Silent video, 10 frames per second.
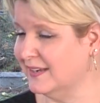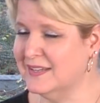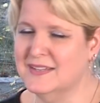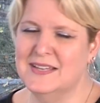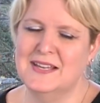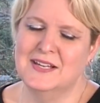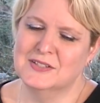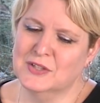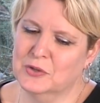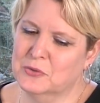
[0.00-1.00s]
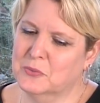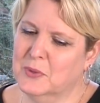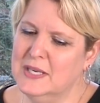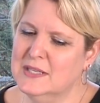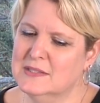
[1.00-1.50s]
Annie. So
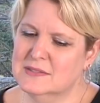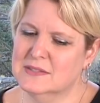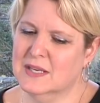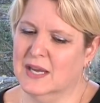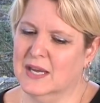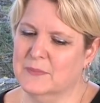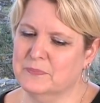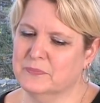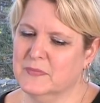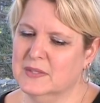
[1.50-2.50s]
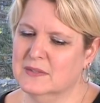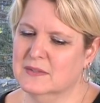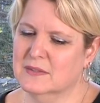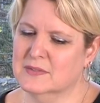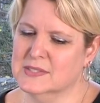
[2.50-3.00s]
what is,
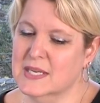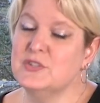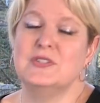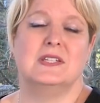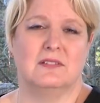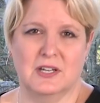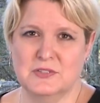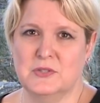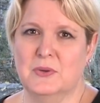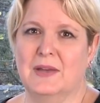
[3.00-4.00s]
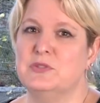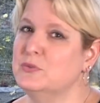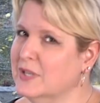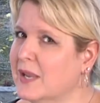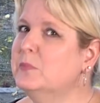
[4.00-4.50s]
because the agency laws, you have to
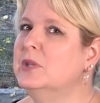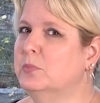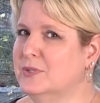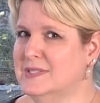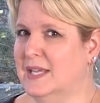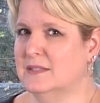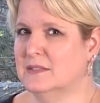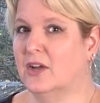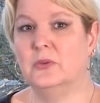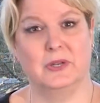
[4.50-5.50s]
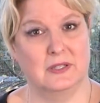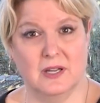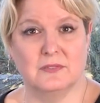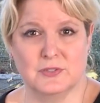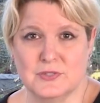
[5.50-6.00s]
timely present all written
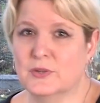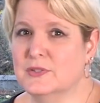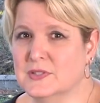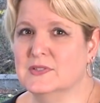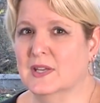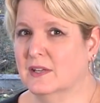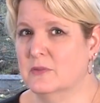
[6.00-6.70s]
offers, notices, and